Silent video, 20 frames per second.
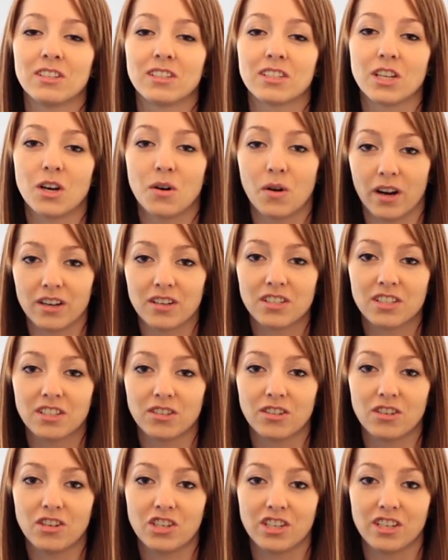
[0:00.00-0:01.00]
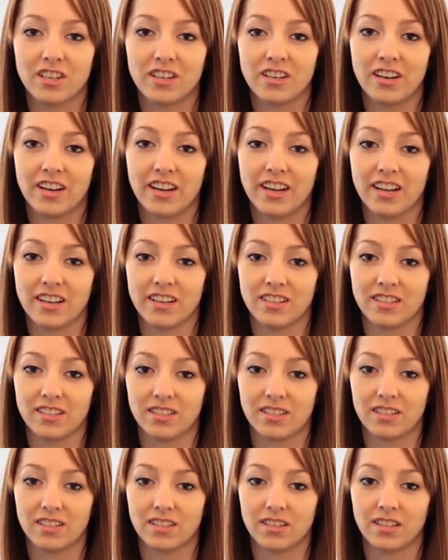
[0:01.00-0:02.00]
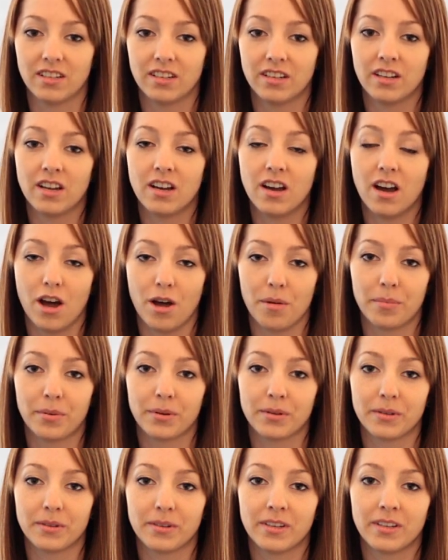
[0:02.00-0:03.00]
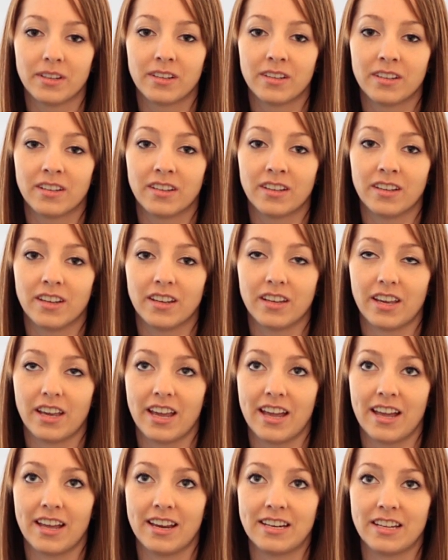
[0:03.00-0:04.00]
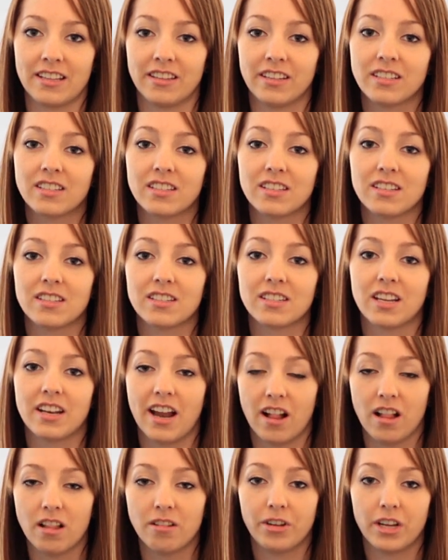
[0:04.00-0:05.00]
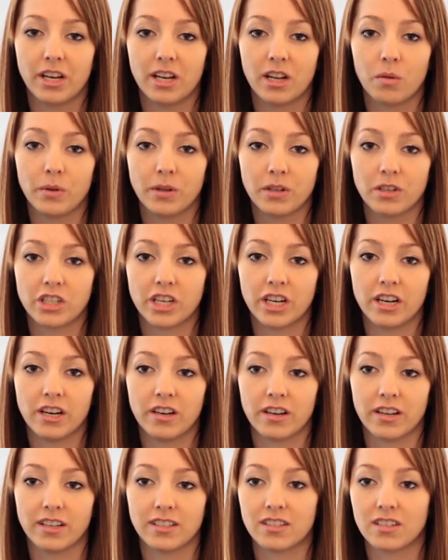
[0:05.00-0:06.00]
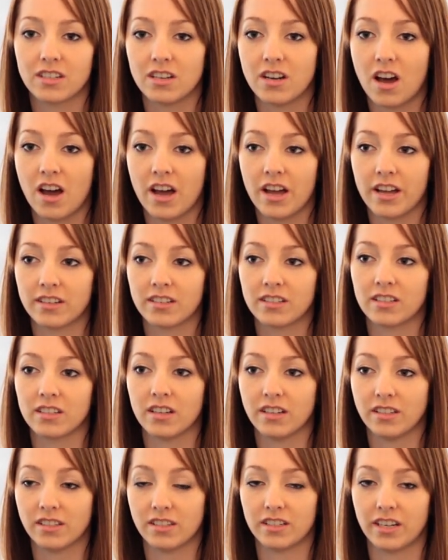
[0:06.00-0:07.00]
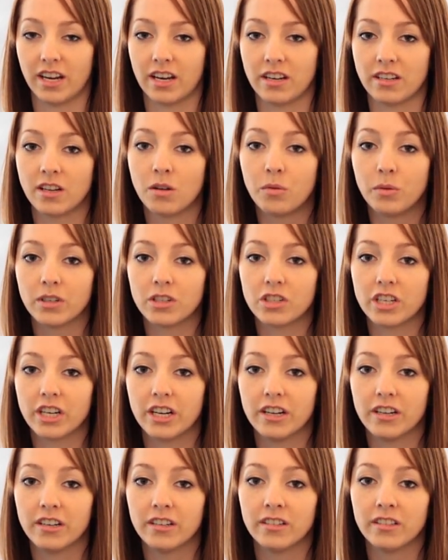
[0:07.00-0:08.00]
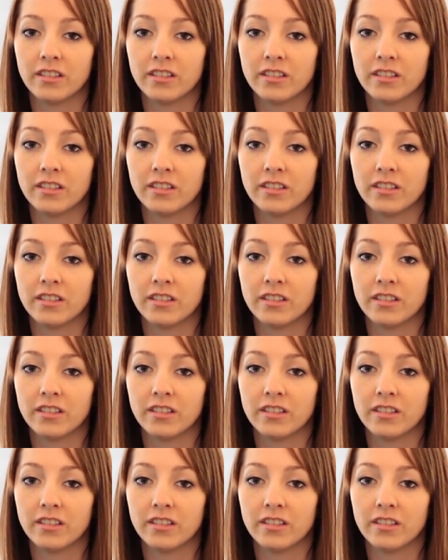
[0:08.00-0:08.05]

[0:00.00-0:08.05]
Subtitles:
So our solution is up. And this is an elevating wheelchair. It's not a standing wheelchair.